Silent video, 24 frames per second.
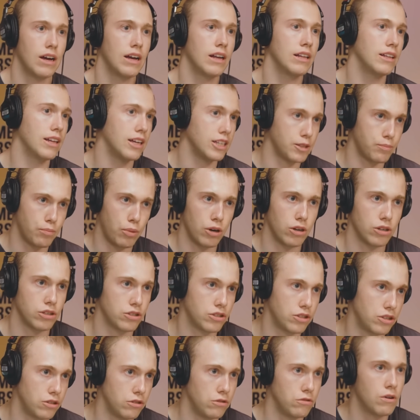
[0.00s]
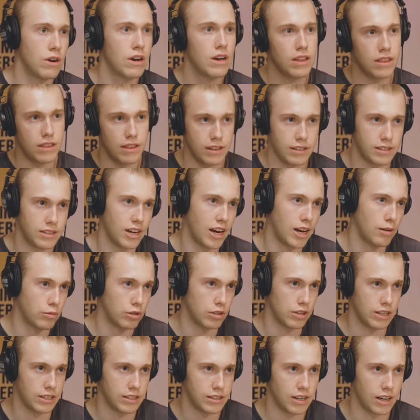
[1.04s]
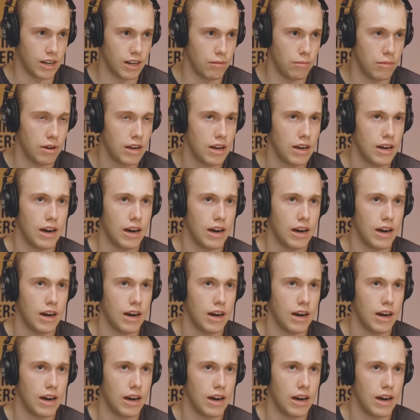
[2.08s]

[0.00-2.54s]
Let's push to this time or this time.